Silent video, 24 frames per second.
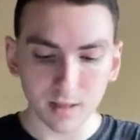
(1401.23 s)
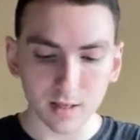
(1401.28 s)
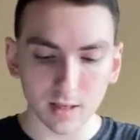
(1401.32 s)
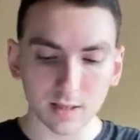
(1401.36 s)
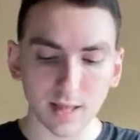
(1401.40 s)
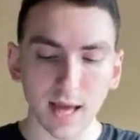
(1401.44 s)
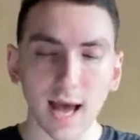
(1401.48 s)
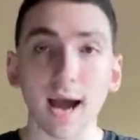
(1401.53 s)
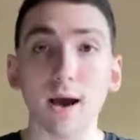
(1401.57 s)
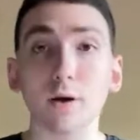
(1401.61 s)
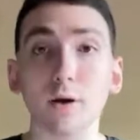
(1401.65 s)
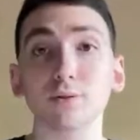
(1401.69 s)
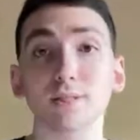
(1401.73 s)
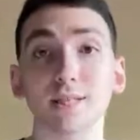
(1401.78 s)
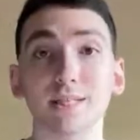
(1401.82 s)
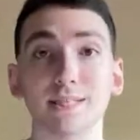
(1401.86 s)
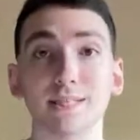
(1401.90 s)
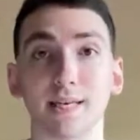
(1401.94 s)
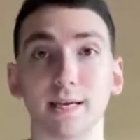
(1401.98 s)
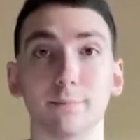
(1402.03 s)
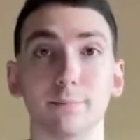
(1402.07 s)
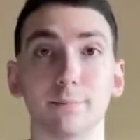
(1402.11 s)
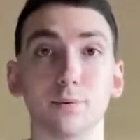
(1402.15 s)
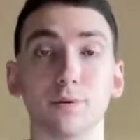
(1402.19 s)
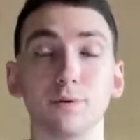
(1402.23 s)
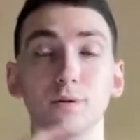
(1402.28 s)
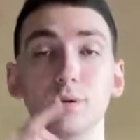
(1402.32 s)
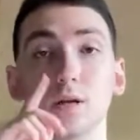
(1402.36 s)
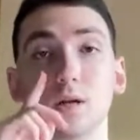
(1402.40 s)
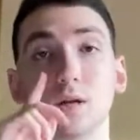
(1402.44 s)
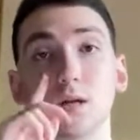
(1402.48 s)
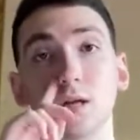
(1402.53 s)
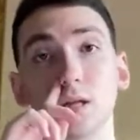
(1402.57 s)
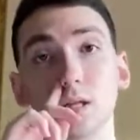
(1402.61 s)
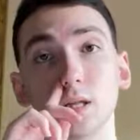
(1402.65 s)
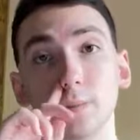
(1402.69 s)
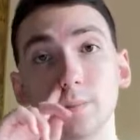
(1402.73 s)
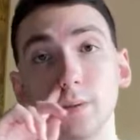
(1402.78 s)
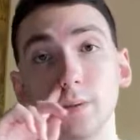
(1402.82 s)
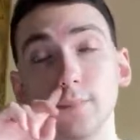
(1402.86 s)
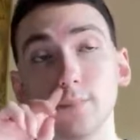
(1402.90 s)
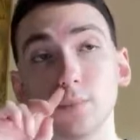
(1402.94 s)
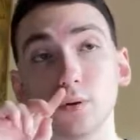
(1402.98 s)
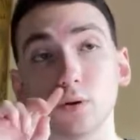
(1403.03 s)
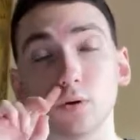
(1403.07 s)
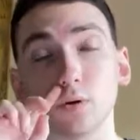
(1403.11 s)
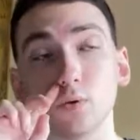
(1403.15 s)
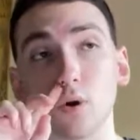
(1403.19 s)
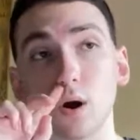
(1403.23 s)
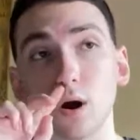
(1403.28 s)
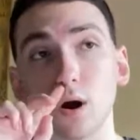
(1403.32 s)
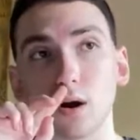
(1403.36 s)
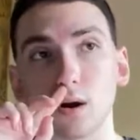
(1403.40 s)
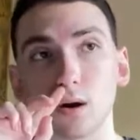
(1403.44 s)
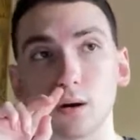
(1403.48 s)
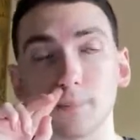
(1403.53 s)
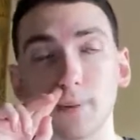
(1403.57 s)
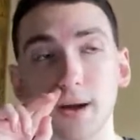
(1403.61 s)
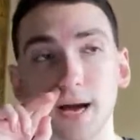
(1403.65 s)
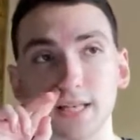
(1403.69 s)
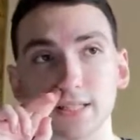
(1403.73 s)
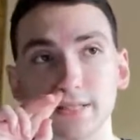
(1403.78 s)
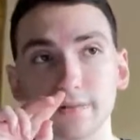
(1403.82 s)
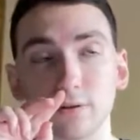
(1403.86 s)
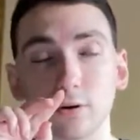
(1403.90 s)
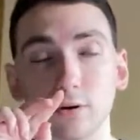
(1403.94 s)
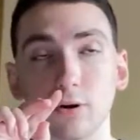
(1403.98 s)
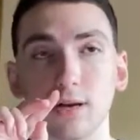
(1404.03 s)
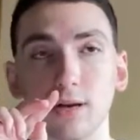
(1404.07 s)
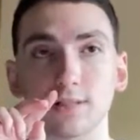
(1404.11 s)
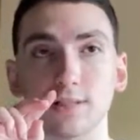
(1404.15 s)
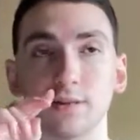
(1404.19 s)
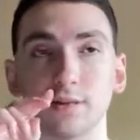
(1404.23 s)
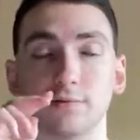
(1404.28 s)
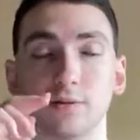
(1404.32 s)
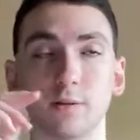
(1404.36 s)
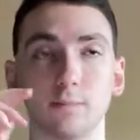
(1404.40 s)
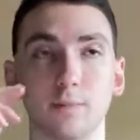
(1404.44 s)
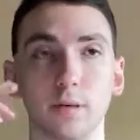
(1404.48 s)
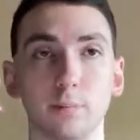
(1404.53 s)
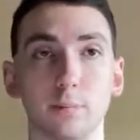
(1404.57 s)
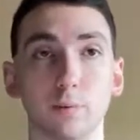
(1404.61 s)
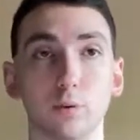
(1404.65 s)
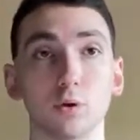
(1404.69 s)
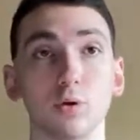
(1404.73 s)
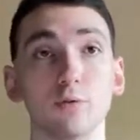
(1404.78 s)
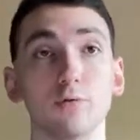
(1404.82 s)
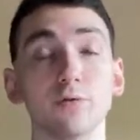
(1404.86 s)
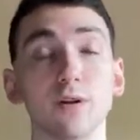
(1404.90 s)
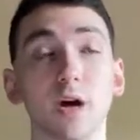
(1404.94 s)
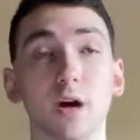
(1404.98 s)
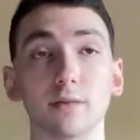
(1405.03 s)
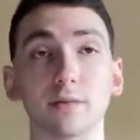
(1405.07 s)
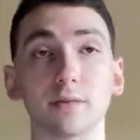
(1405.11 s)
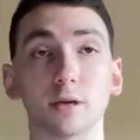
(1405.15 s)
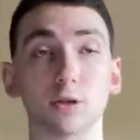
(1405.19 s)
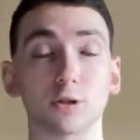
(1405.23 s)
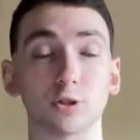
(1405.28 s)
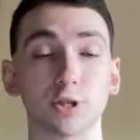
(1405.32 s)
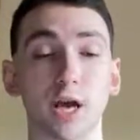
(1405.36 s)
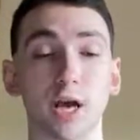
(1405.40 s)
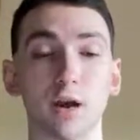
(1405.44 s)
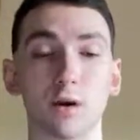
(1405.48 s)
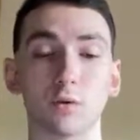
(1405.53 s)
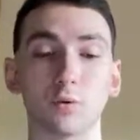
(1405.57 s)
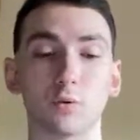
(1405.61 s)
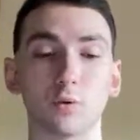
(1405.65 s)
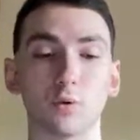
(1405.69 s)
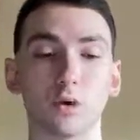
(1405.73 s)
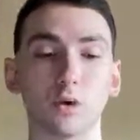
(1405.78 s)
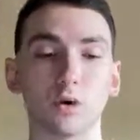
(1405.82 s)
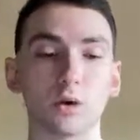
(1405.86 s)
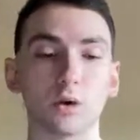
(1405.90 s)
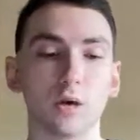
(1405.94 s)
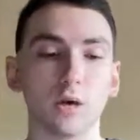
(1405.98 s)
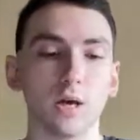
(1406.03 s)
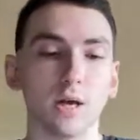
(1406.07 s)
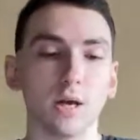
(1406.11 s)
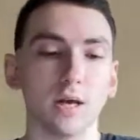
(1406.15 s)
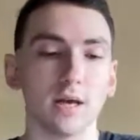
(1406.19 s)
the house example, the people who are passive aggressive and the people who've done their shadow work.